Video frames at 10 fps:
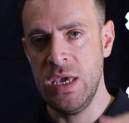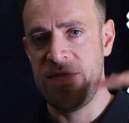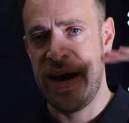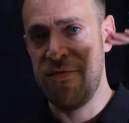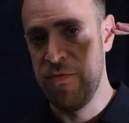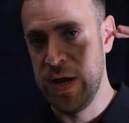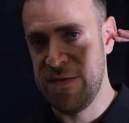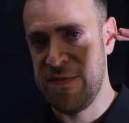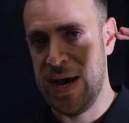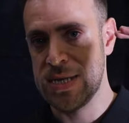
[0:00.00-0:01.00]
you've had
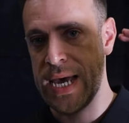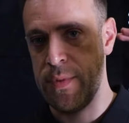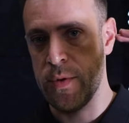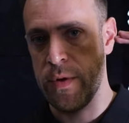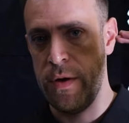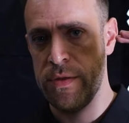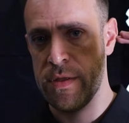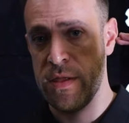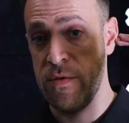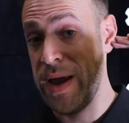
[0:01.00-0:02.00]
really fast capital
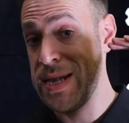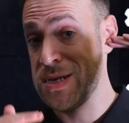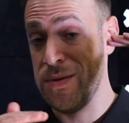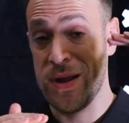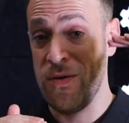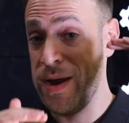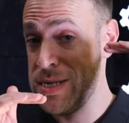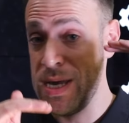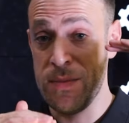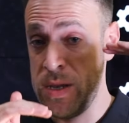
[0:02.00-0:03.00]
growth. The rents are
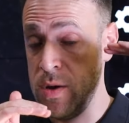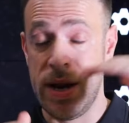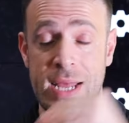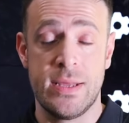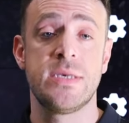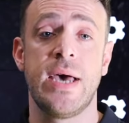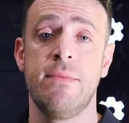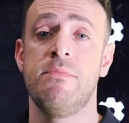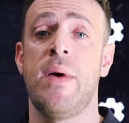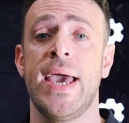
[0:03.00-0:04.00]
increasing, but not at the
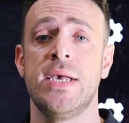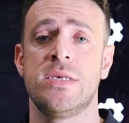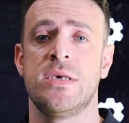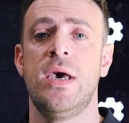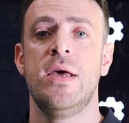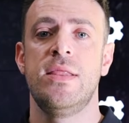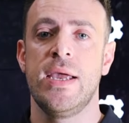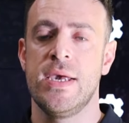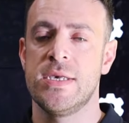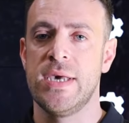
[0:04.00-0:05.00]
same pace
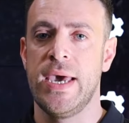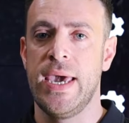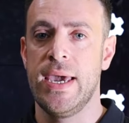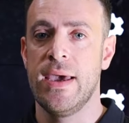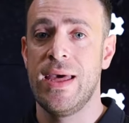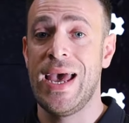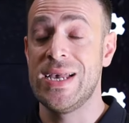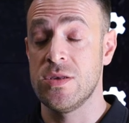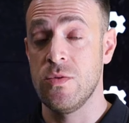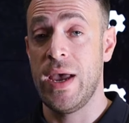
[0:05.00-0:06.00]
that you're seeing
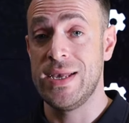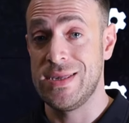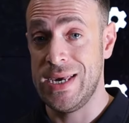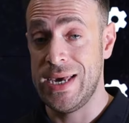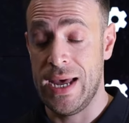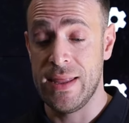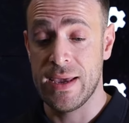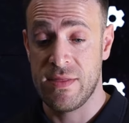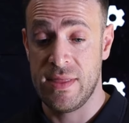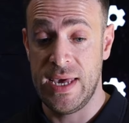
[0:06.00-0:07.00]
as
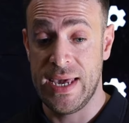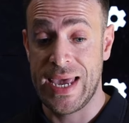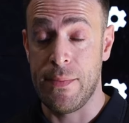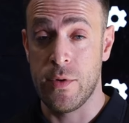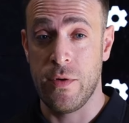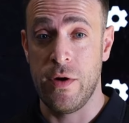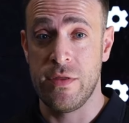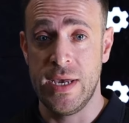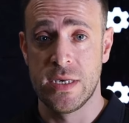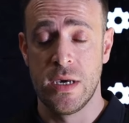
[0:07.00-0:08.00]
the capital
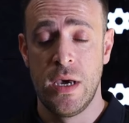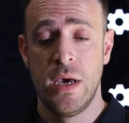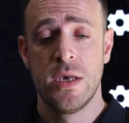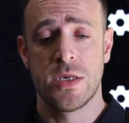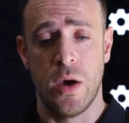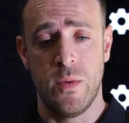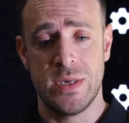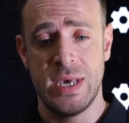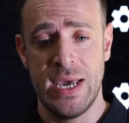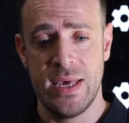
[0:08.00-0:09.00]
growth is. So we're
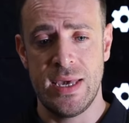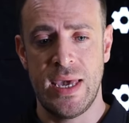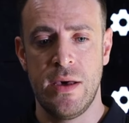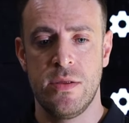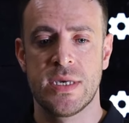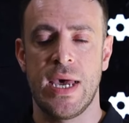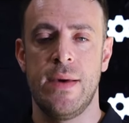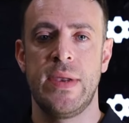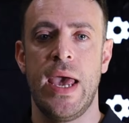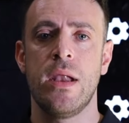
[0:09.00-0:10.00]
seeing the yields
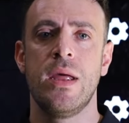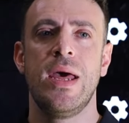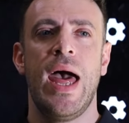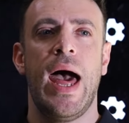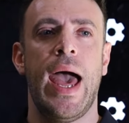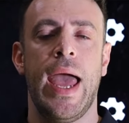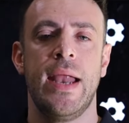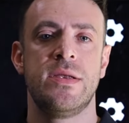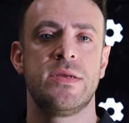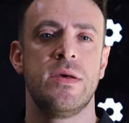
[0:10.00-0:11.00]
come down,
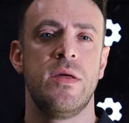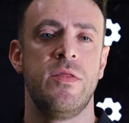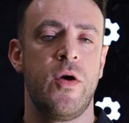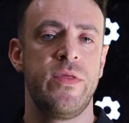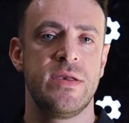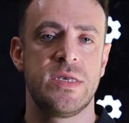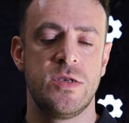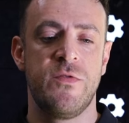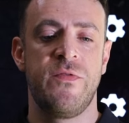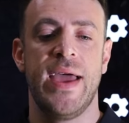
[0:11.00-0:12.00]
and though there's
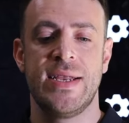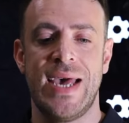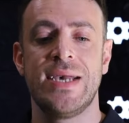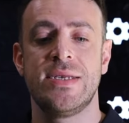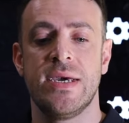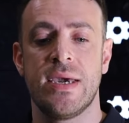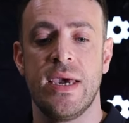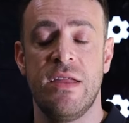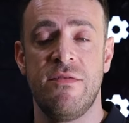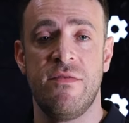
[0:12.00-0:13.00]
still fantastic
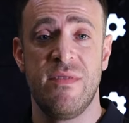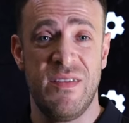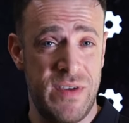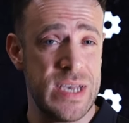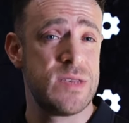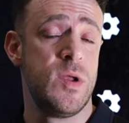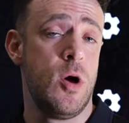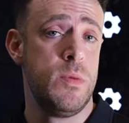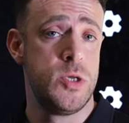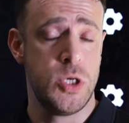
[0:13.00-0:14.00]
investment
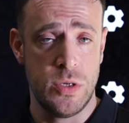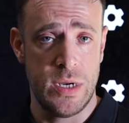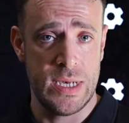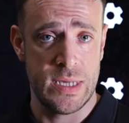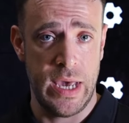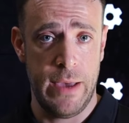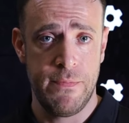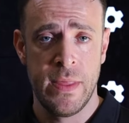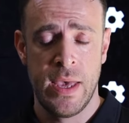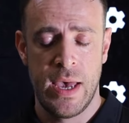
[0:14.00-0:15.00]
opportunities there,
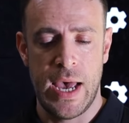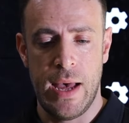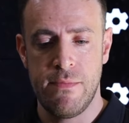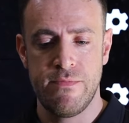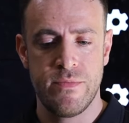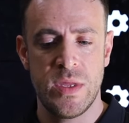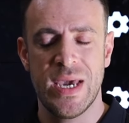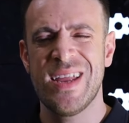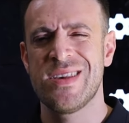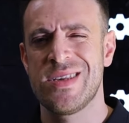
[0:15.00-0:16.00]

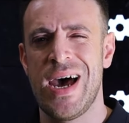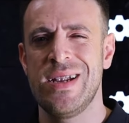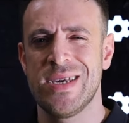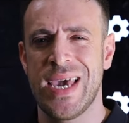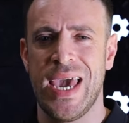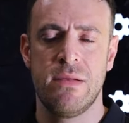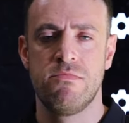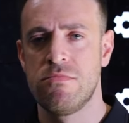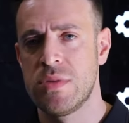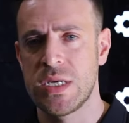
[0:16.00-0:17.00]
you're going to start to get
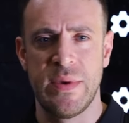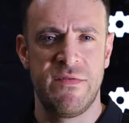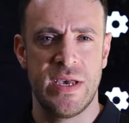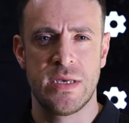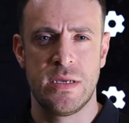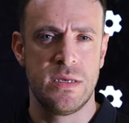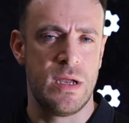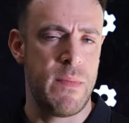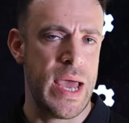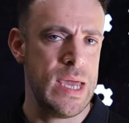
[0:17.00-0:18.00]
some investors
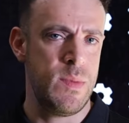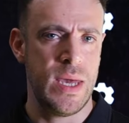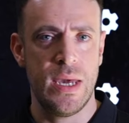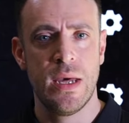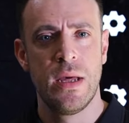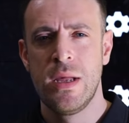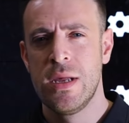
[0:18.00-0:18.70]
that are maybe